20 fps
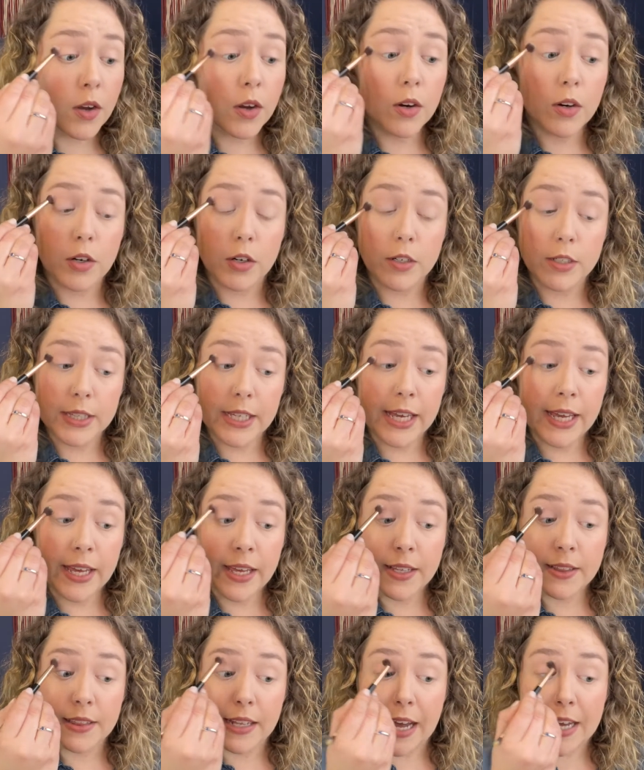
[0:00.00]
Early
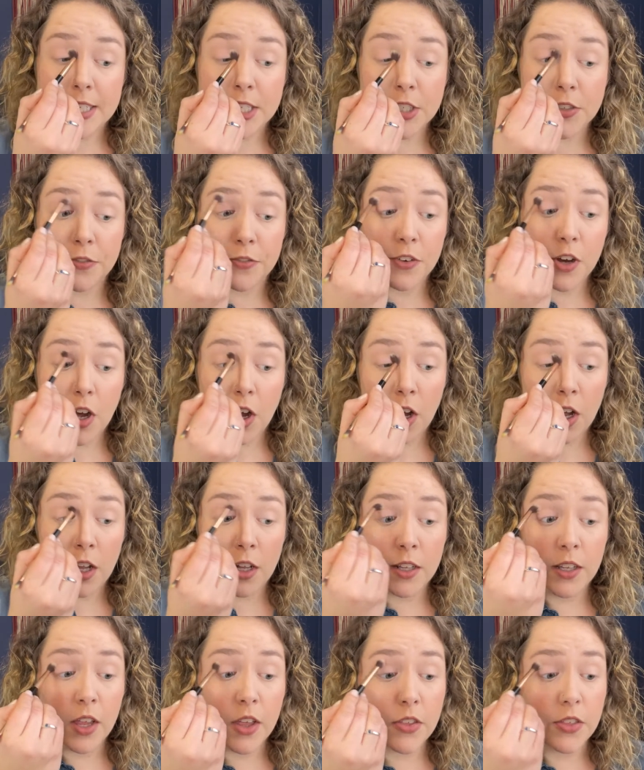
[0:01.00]
last
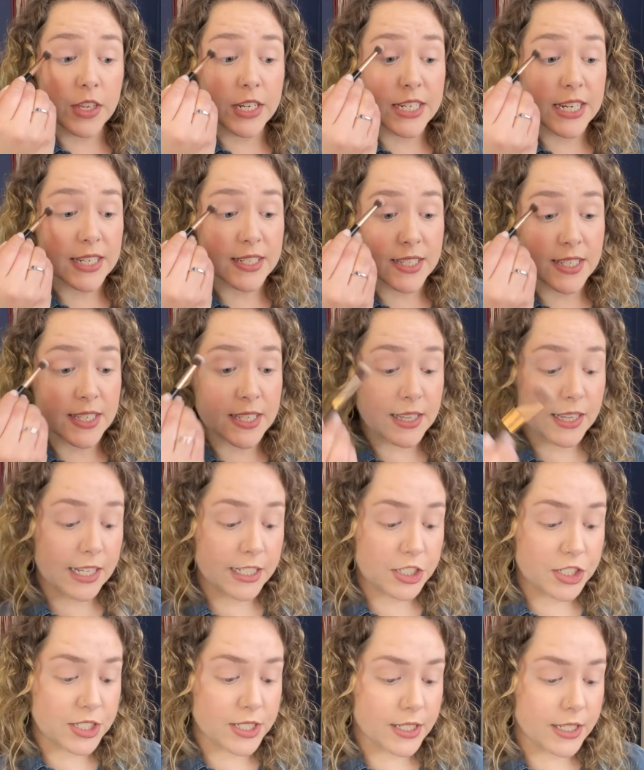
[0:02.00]
fall, the Texas
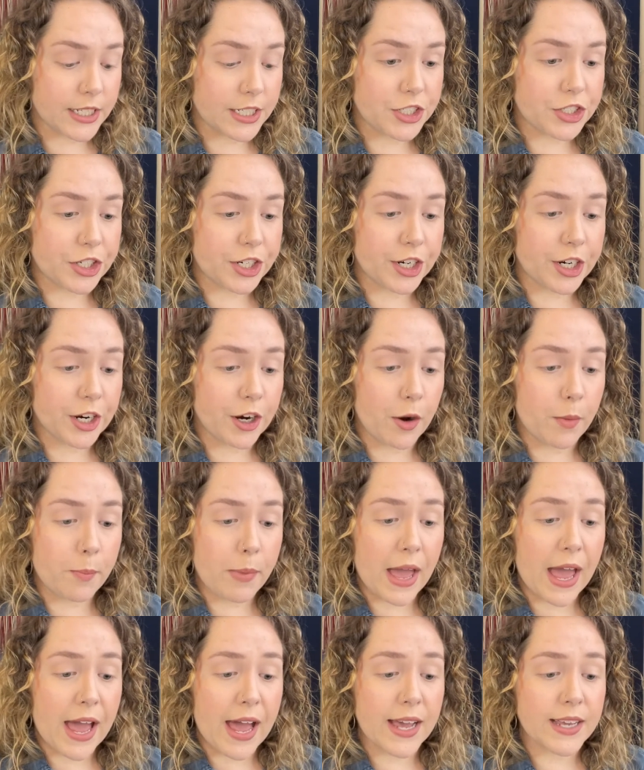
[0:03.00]
Legislature
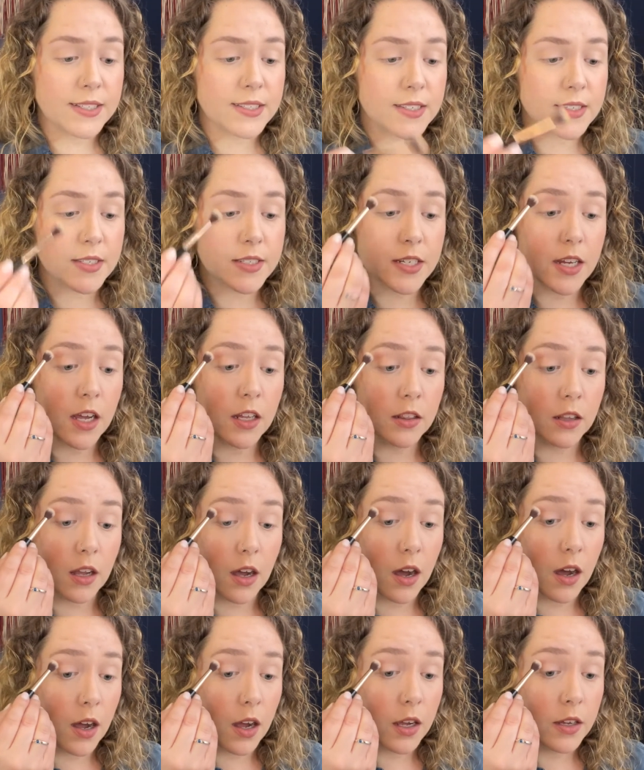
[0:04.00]
passed a
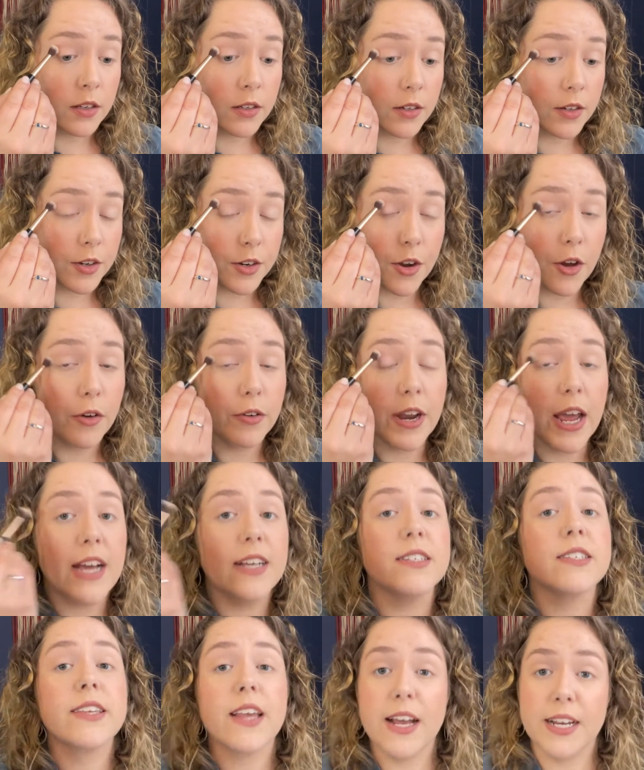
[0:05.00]
law known
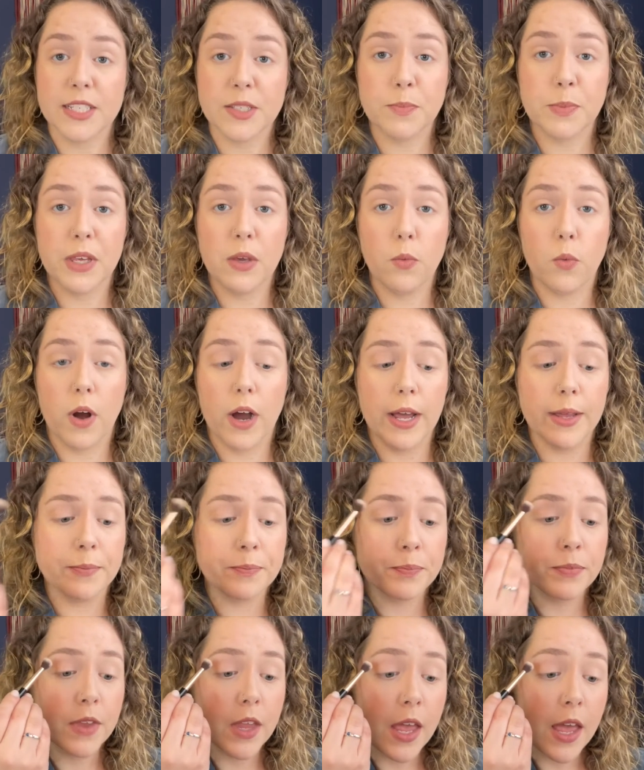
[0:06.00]
as SB 1
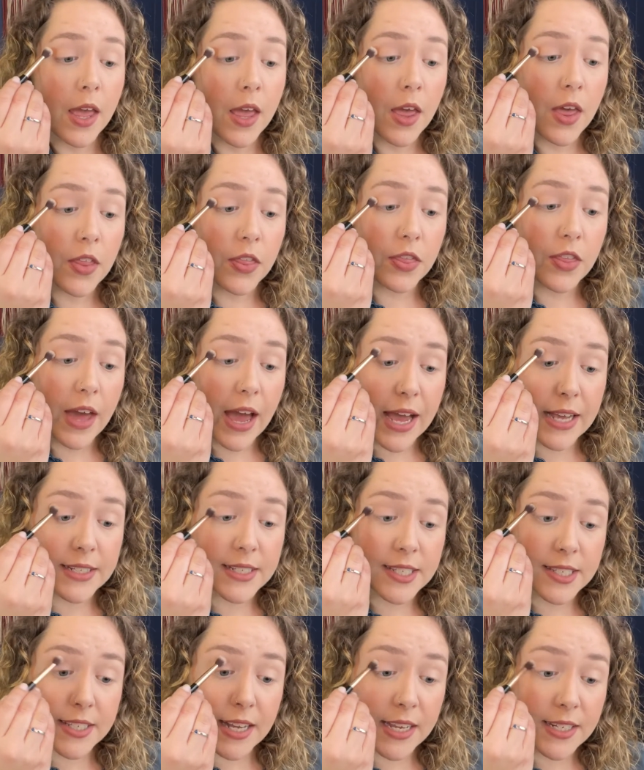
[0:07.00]
that
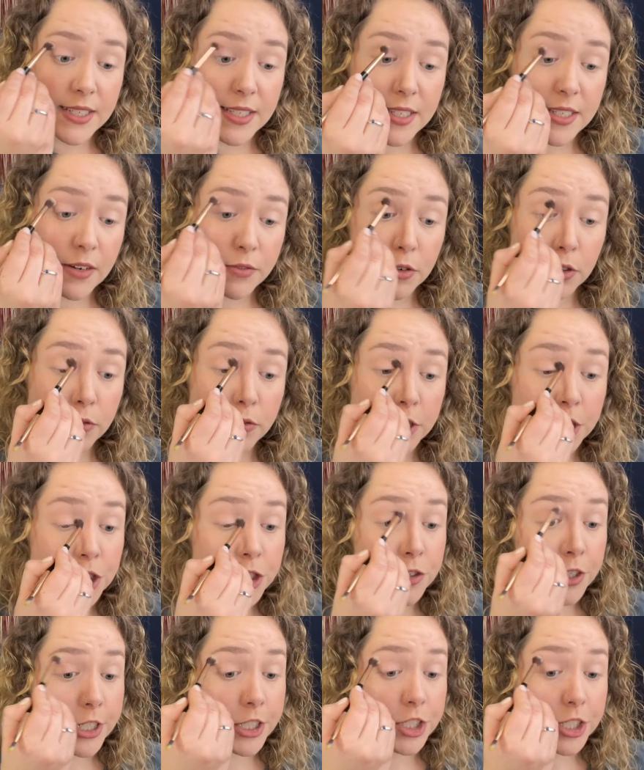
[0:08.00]
set several
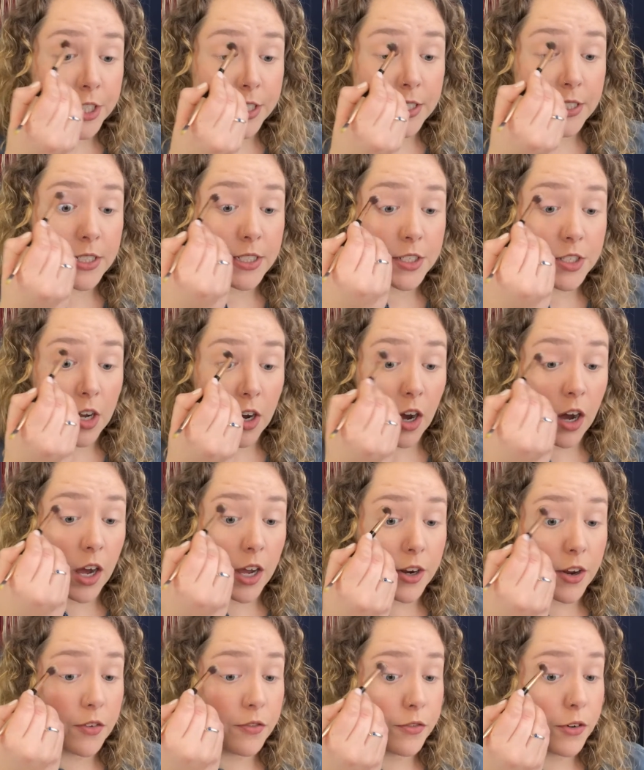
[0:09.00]
restrictions
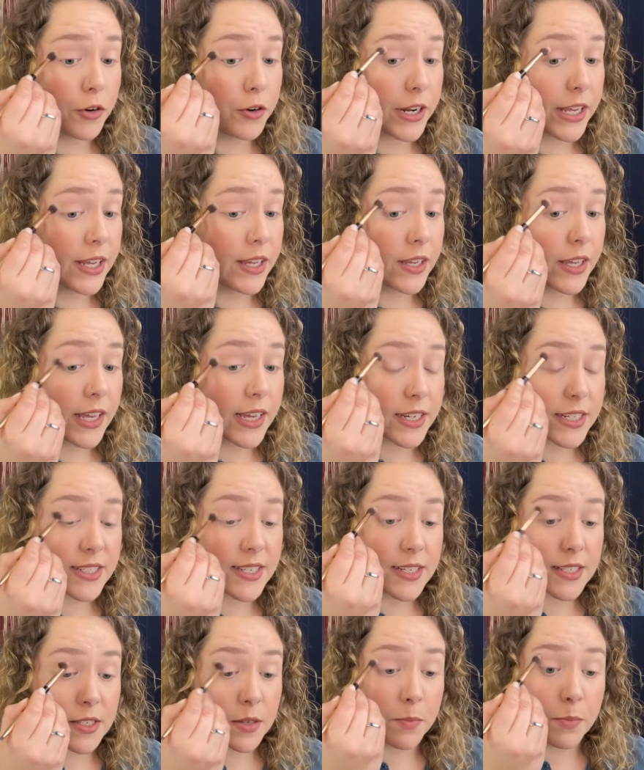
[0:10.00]
on voting
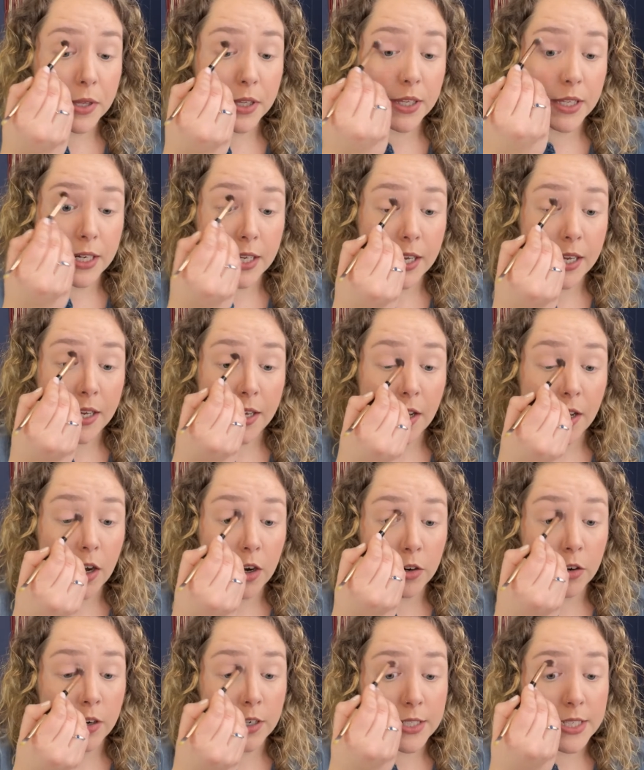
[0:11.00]
accessibility
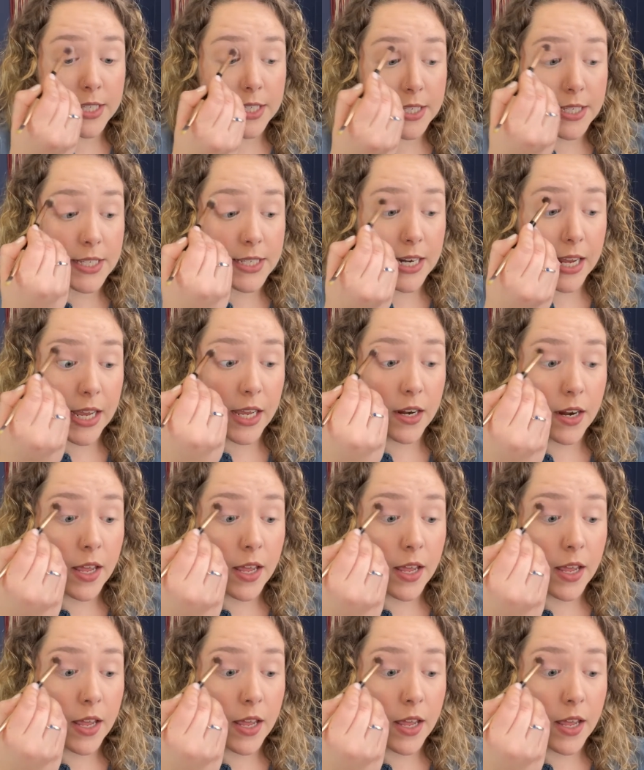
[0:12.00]
across the state